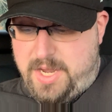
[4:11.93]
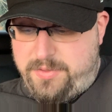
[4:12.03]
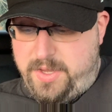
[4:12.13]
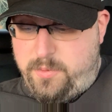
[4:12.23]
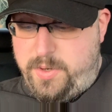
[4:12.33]

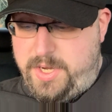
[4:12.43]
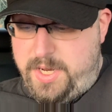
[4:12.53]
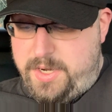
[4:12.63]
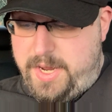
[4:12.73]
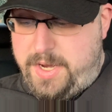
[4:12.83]
I think we
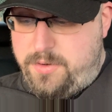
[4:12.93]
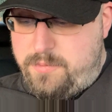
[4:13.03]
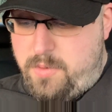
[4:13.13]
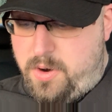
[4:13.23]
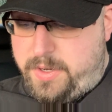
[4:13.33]
need a
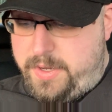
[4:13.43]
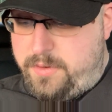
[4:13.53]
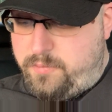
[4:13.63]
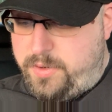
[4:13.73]
new market.